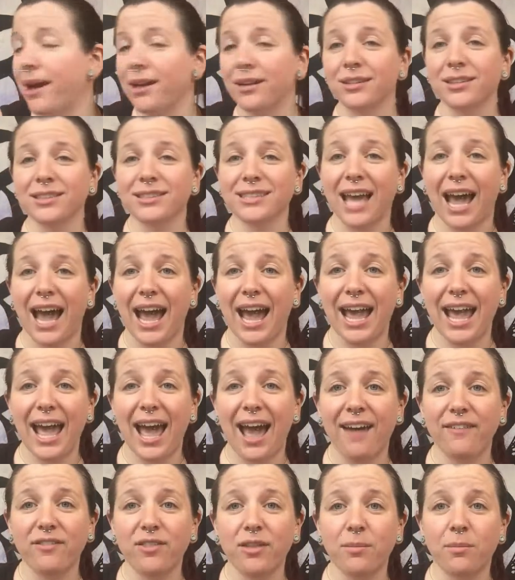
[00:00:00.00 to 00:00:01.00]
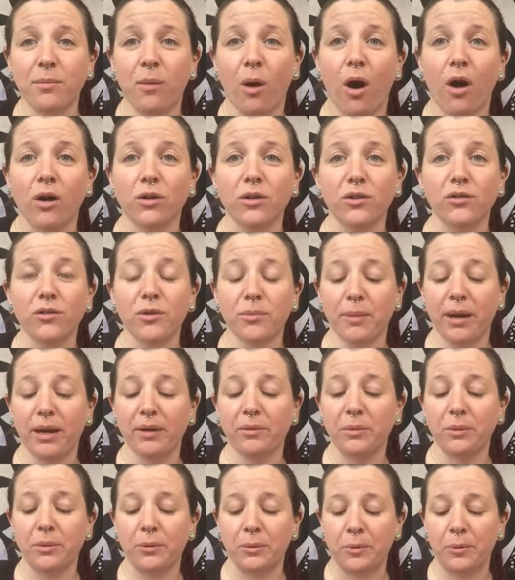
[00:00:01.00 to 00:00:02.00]
bottles. I have them all over my
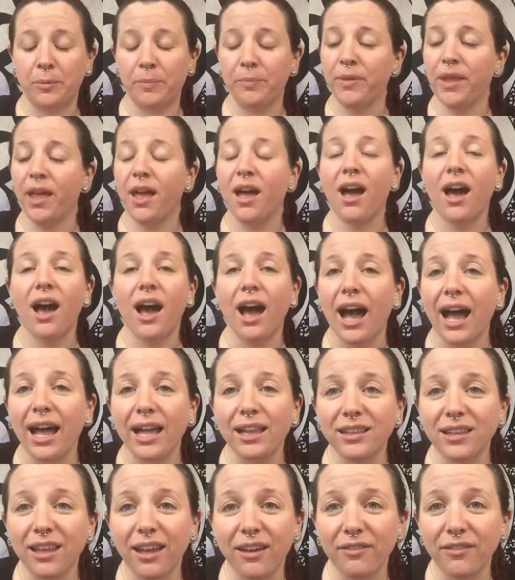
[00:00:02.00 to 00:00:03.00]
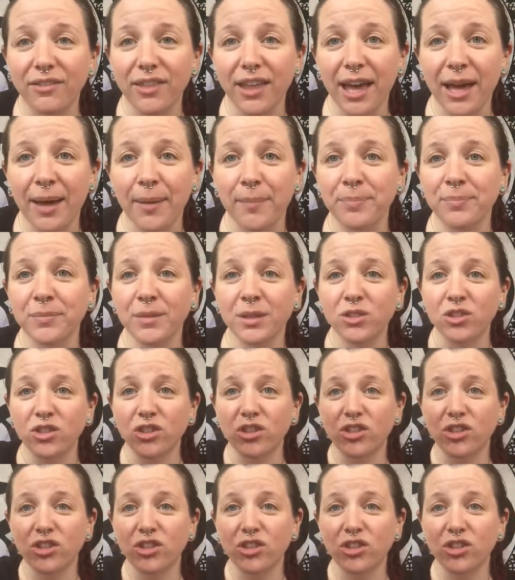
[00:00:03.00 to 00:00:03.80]
room. I love them.